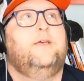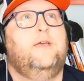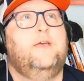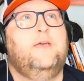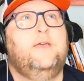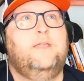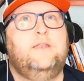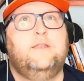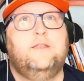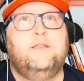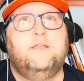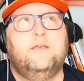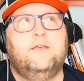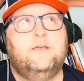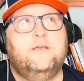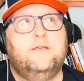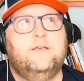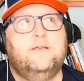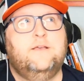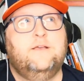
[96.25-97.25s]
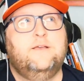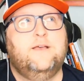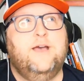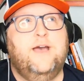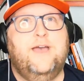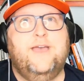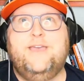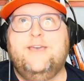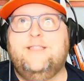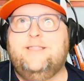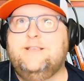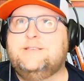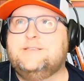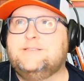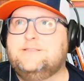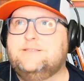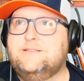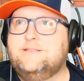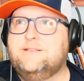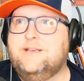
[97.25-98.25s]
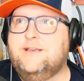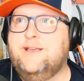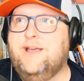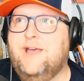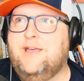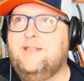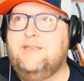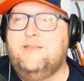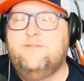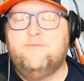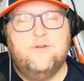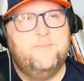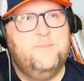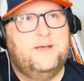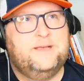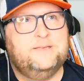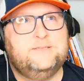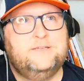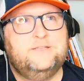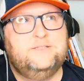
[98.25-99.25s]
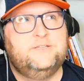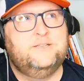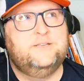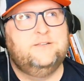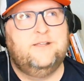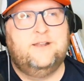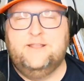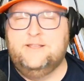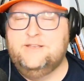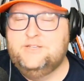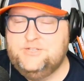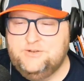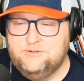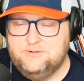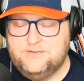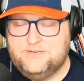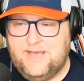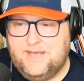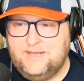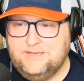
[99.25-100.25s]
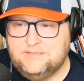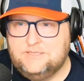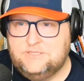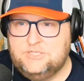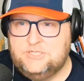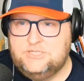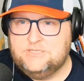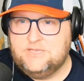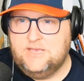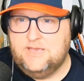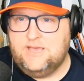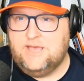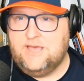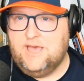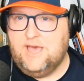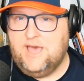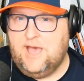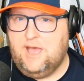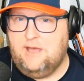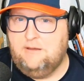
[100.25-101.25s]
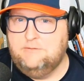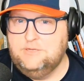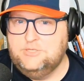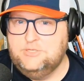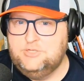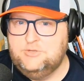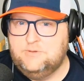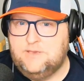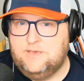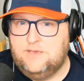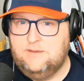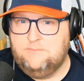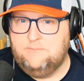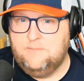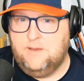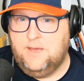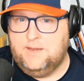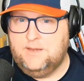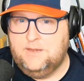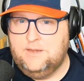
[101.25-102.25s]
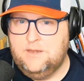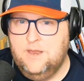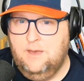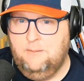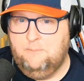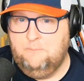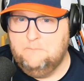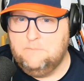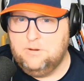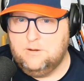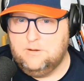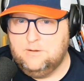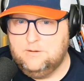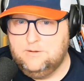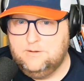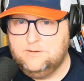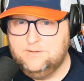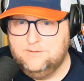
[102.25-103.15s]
And I get this, I leave her a message, and I shoot her a text, and she's like, how did you get my number?